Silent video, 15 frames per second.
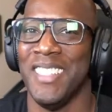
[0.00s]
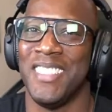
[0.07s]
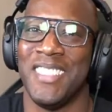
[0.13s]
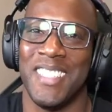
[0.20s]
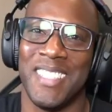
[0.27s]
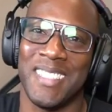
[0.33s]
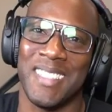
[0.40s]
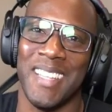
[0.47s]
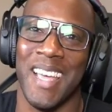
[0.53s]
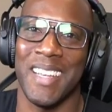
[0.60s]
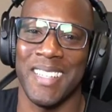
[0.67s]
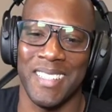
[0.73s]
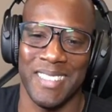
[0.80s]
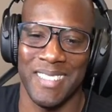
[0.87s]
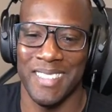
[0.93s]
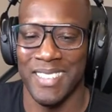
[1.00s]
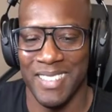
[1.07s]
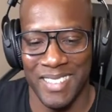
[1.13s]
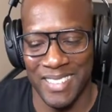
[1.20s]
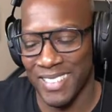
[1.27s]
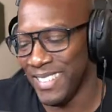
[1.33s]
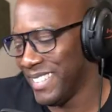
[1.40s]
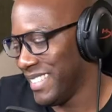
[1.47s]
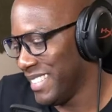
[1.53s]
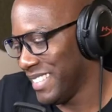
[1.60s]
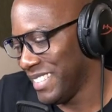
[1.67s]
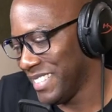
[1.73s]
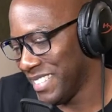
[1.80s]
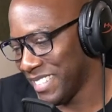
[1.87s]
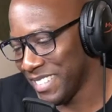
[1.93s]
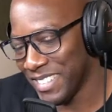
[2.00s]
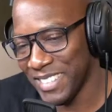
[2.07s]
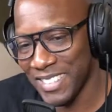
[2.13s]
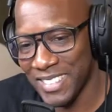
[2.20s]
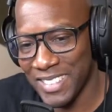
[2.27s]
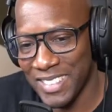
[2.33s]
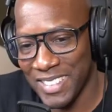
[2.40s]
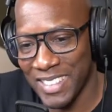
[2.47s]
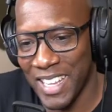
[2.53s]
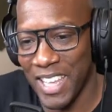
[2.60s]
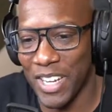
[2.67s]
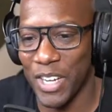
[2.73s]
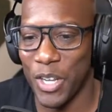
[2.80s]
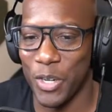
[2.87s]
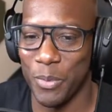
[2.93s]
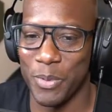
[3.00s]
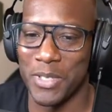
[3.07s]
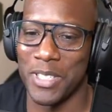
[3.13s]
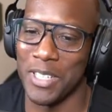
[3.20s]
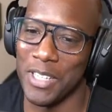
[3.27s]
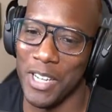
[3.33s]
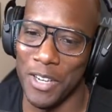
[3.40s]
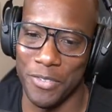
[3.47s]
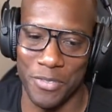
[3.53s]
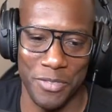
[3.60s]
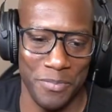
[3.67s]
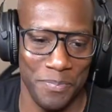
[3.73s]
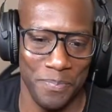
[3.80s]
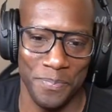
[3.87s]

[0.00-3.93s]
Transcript: just not 100% enough.